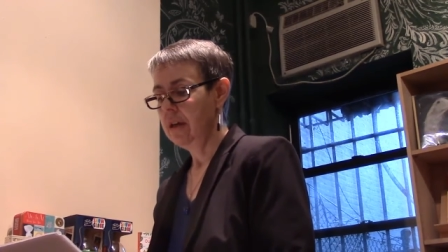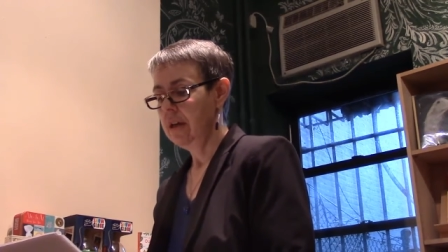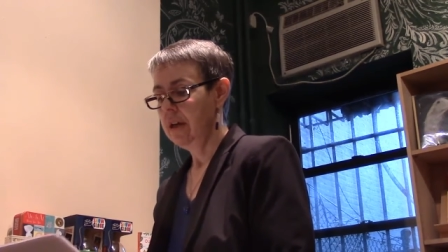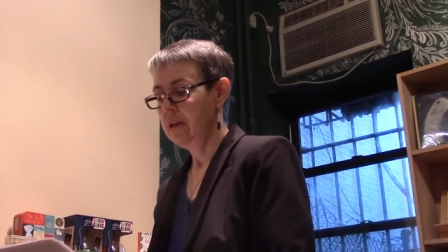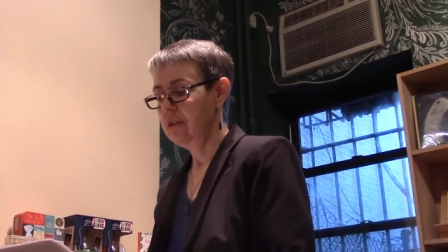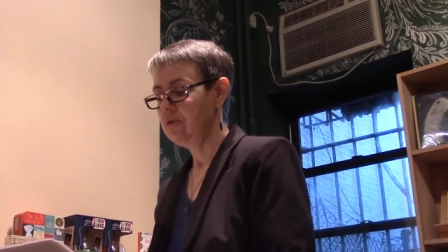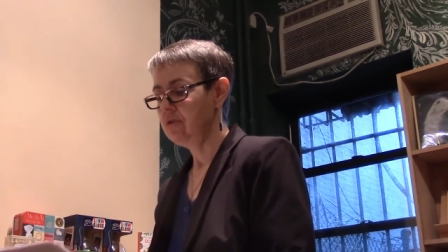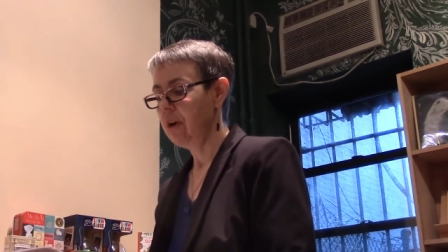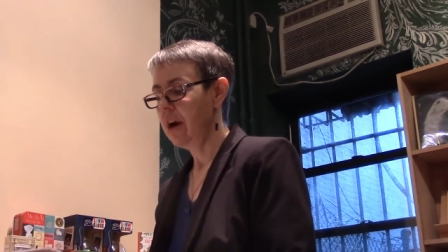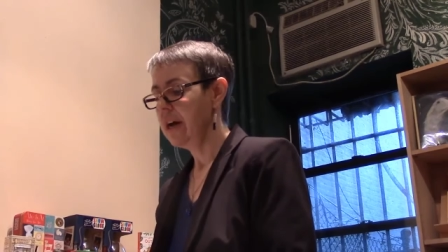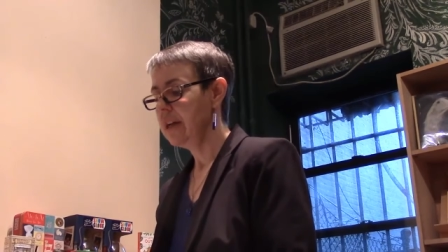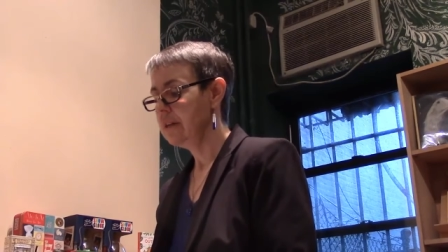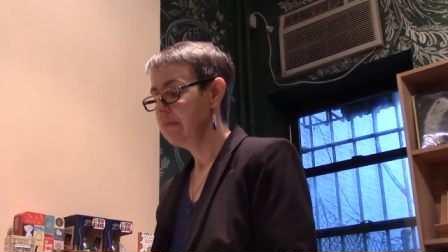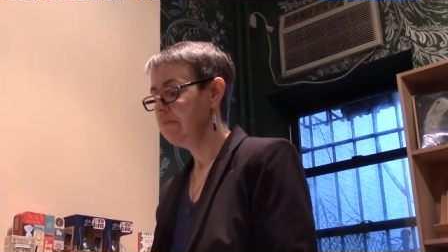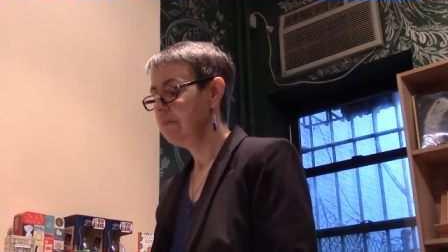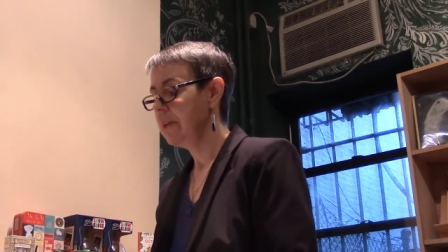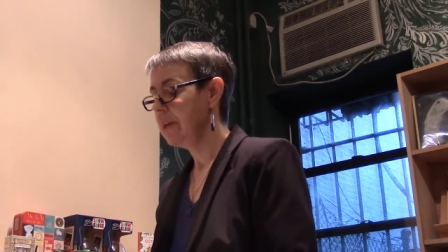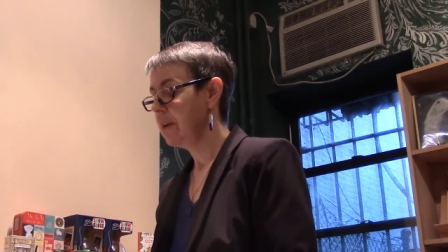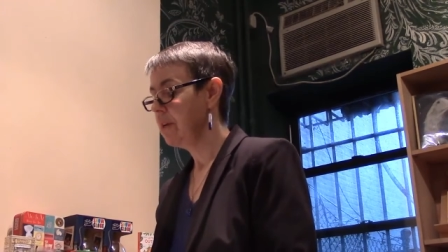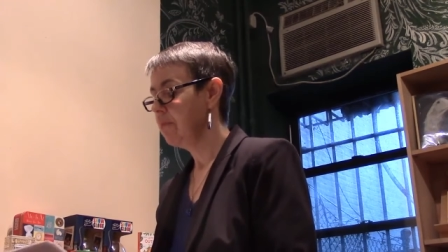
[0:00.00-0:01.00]
He tried to
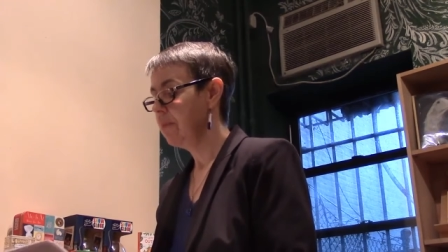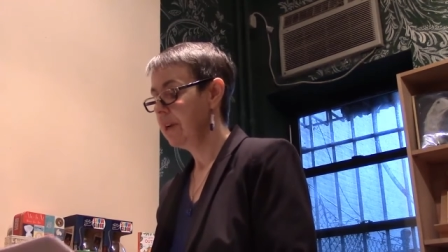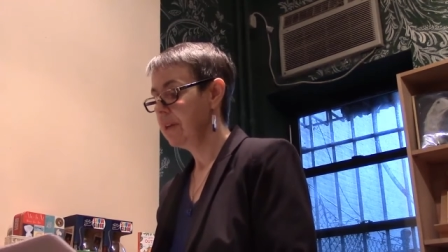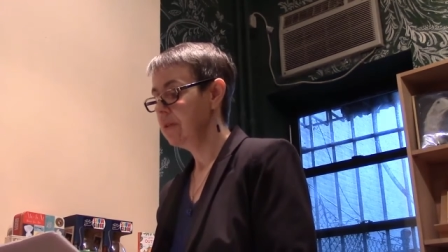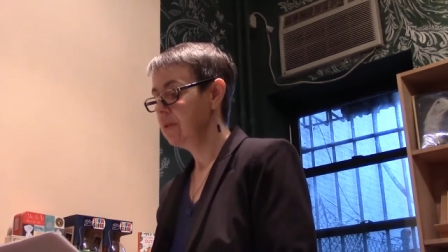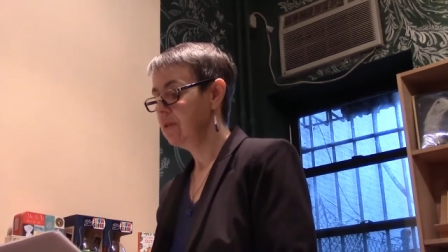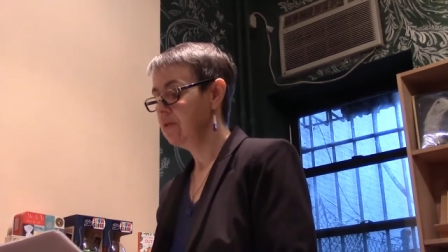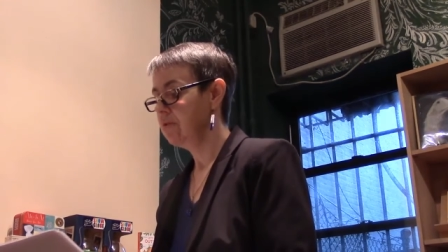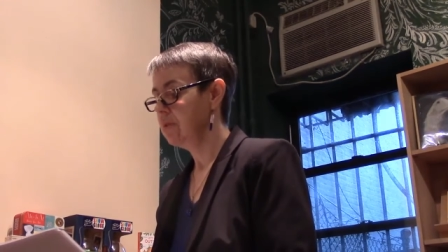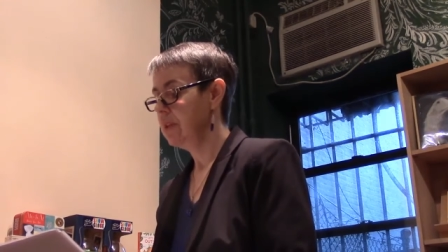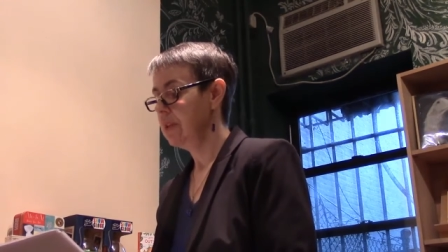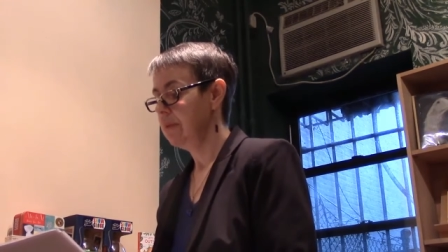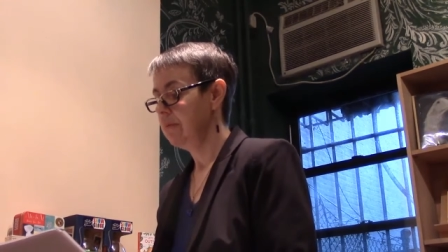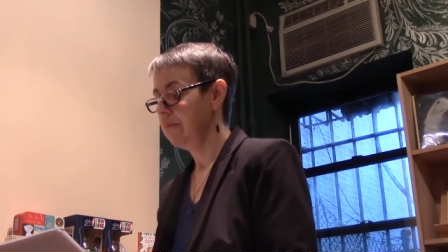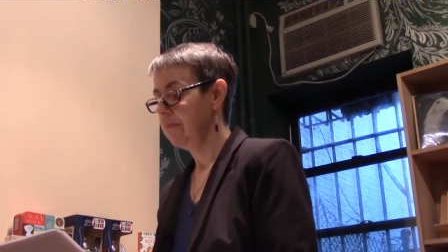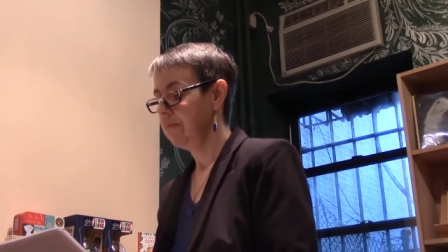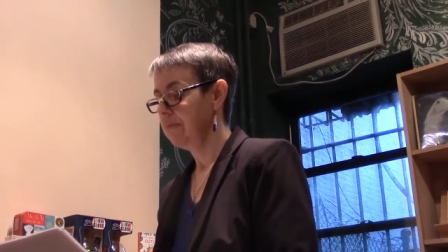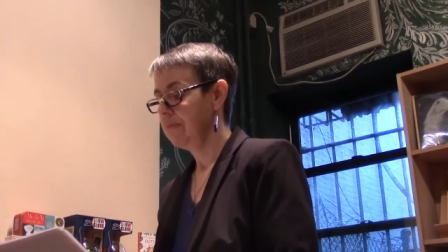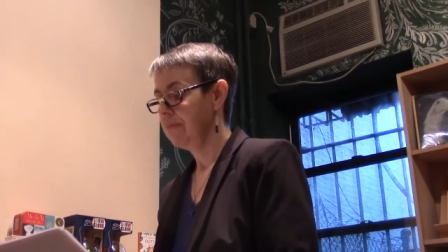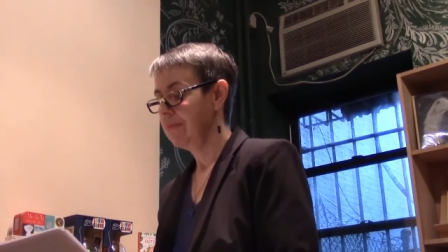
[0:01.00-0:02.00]
blink away the dream.